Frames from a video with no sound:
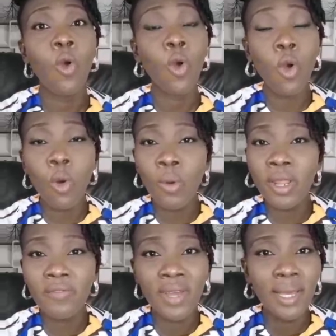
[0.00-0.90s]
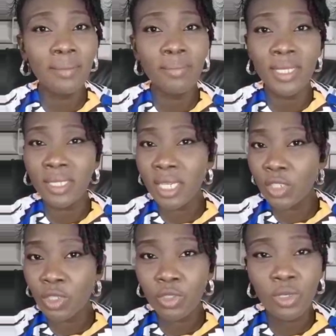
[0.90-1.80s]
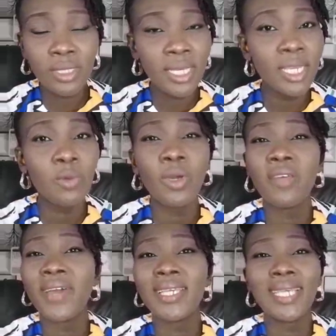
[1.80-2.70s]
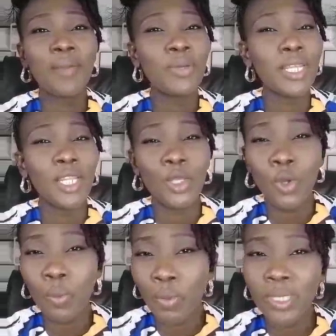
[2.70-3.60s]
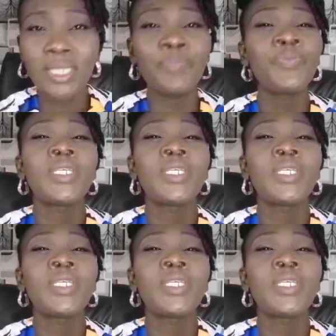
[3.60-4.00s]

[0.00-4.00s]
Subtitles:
or whatever medication you're taking, whatever is happening in your body.